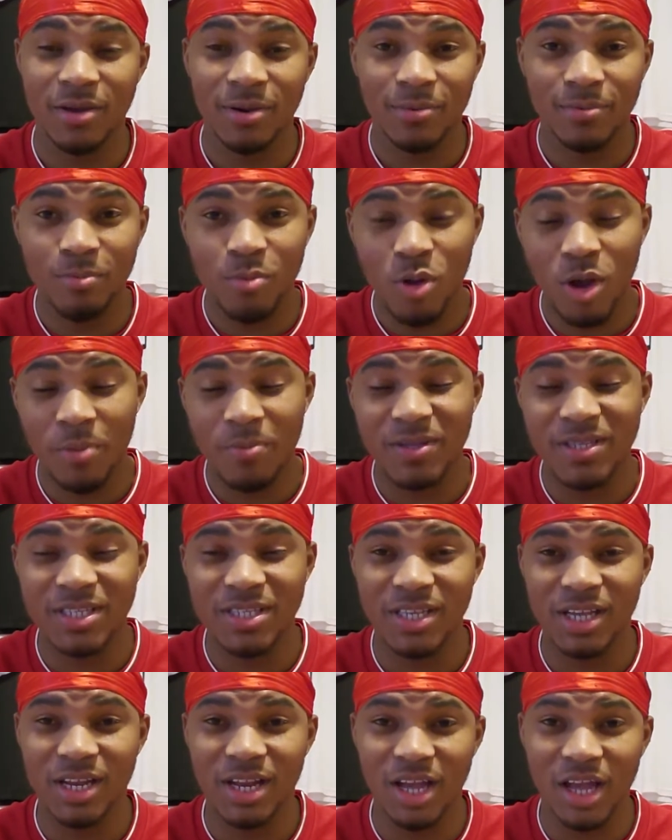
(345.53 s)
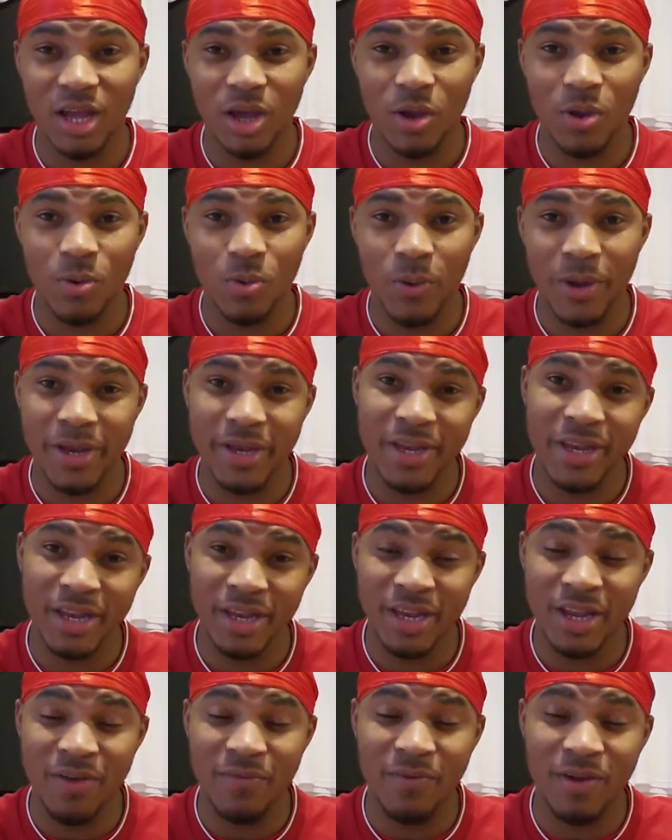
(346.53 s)
Mohamed Salah, we didn't
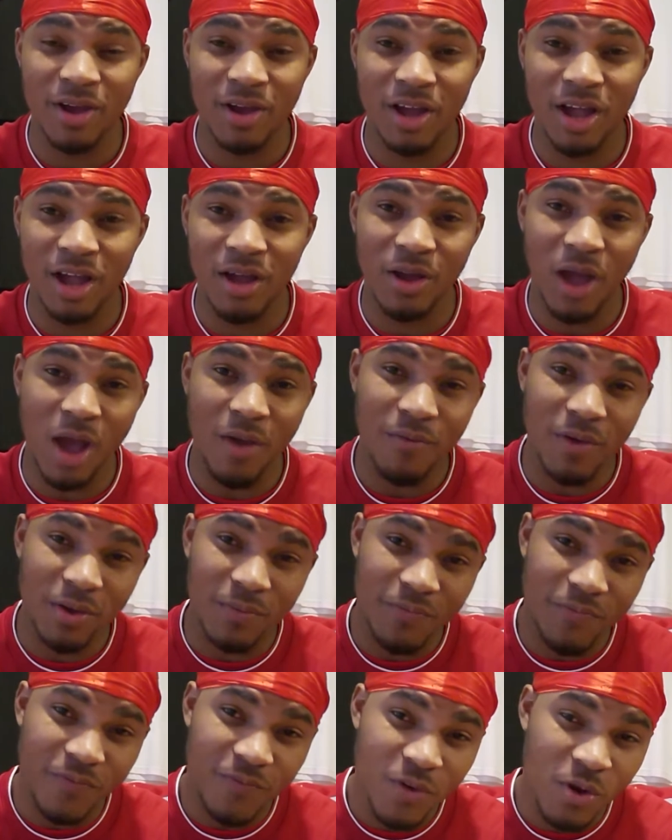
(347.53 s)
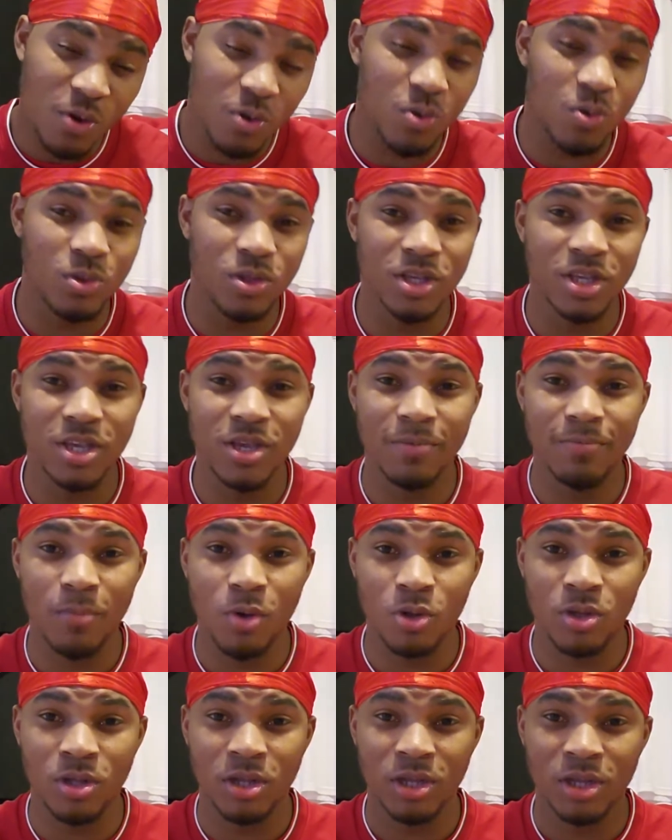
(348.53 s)
have a, a, have a very good game,
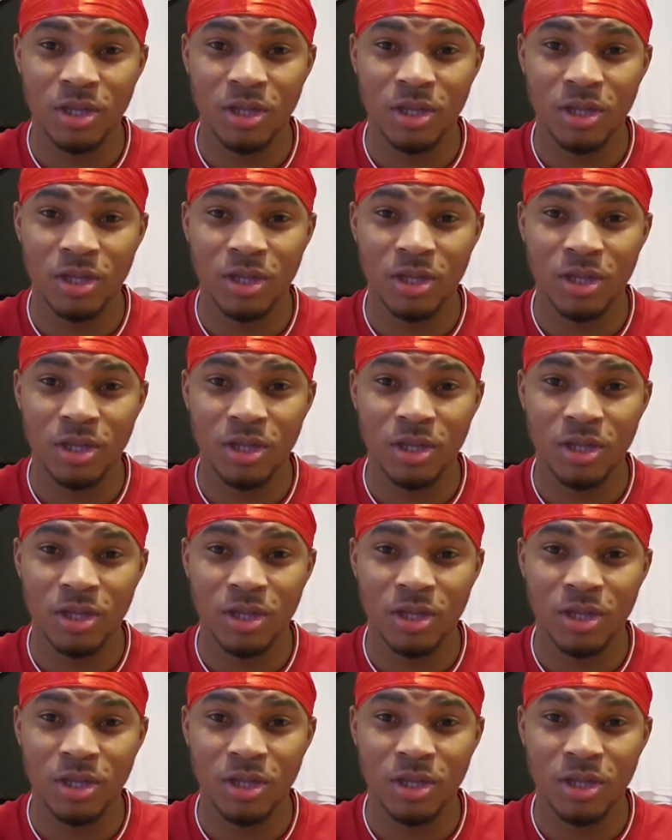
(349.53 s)
but